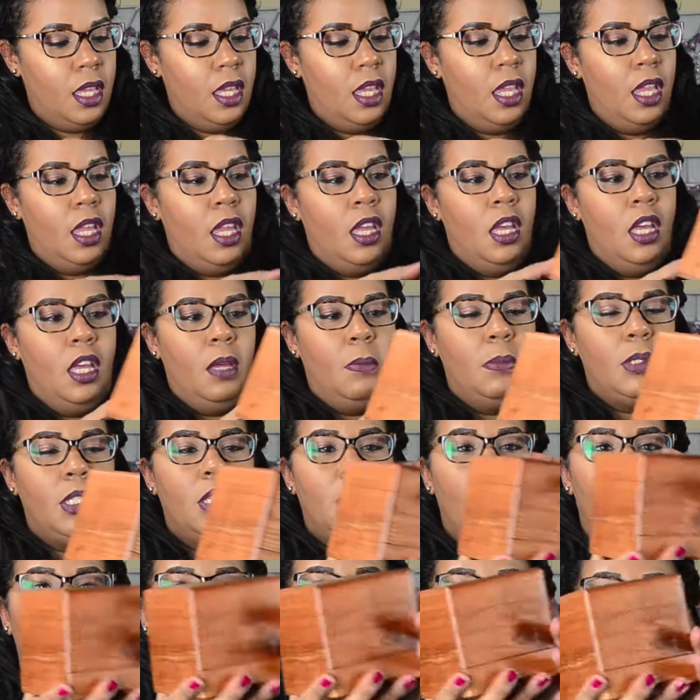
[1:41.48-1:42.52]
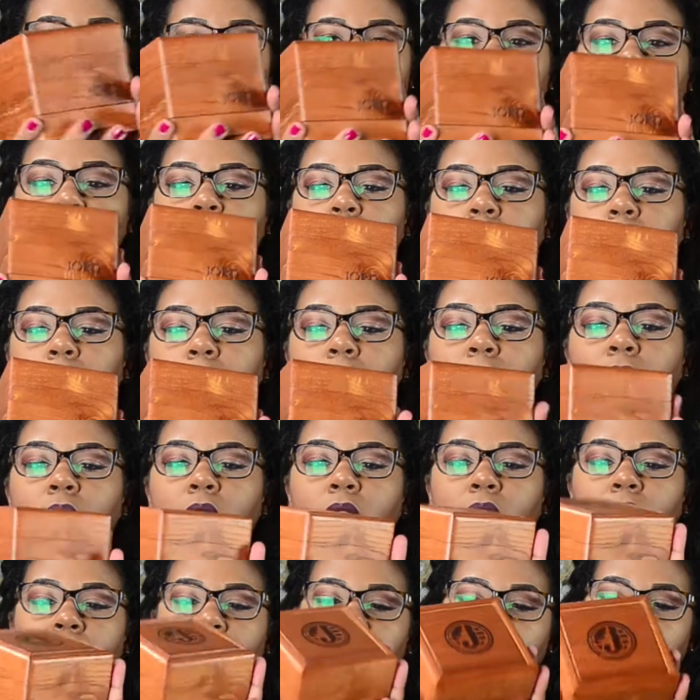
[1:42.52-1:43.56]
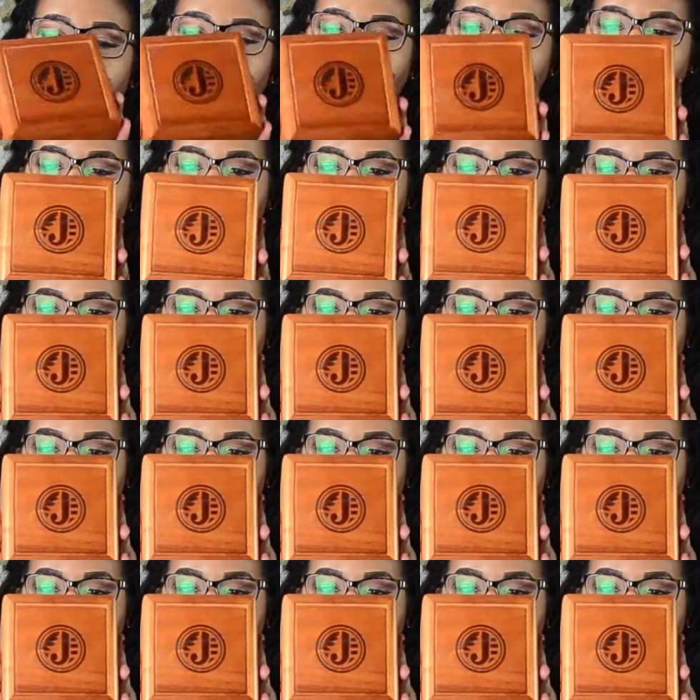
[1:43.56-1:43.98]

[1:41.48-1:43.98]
It comes in a wooden case.